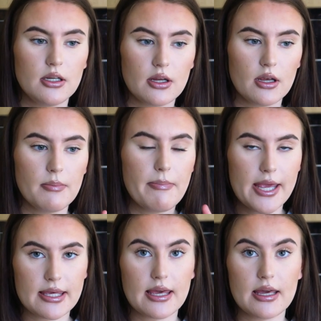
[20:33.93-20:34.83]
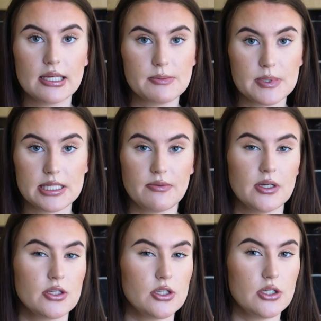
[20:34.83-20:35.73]
you know, make it
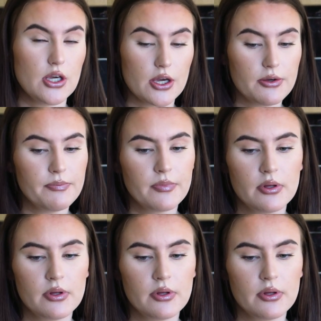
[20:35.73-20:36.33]
specific to you.